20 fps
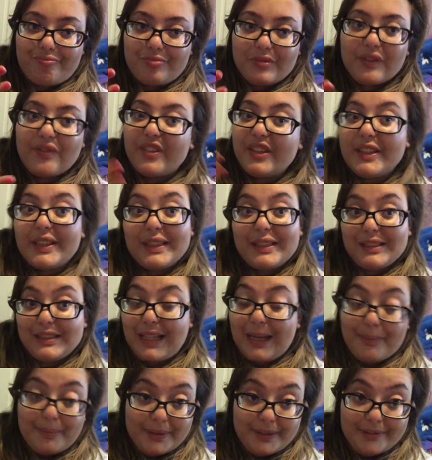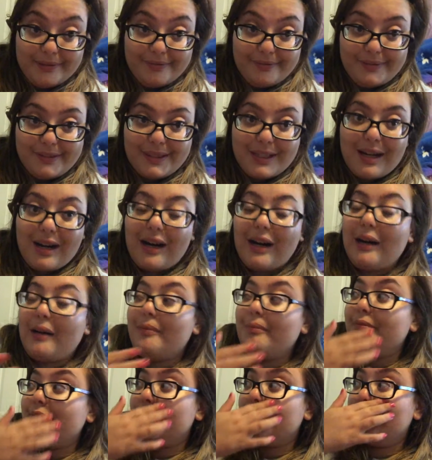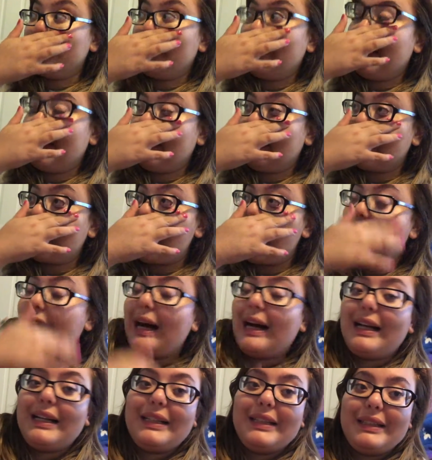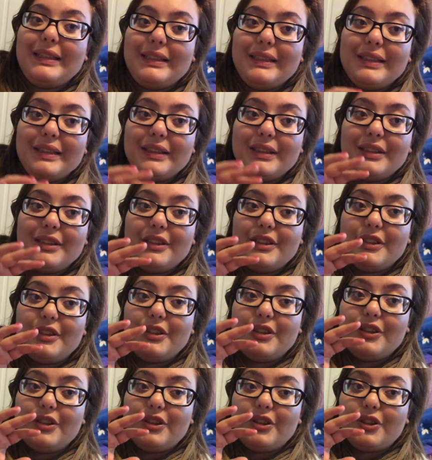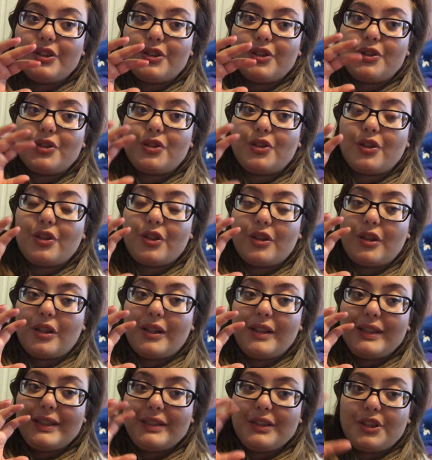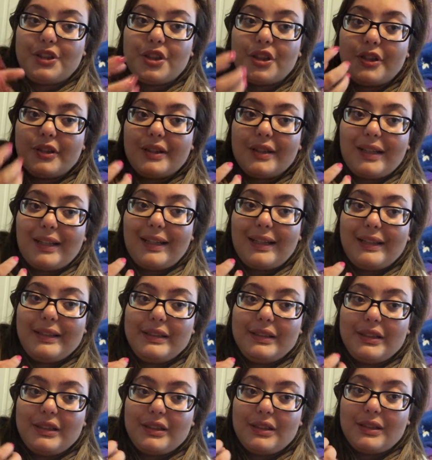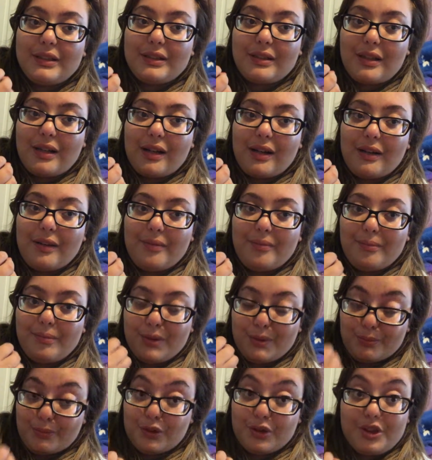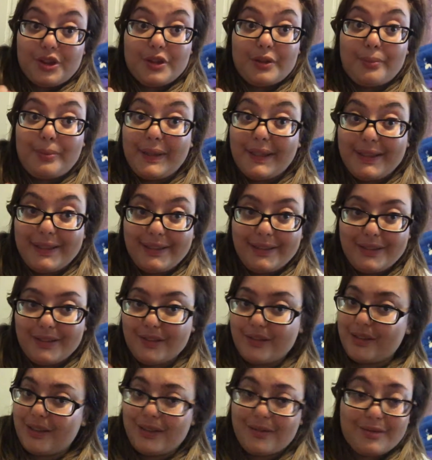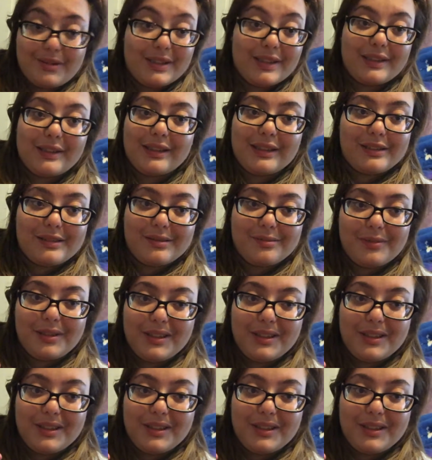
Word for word: different things happen. Um, to me, I uh, internalize uh, emotional pain. I don't think that's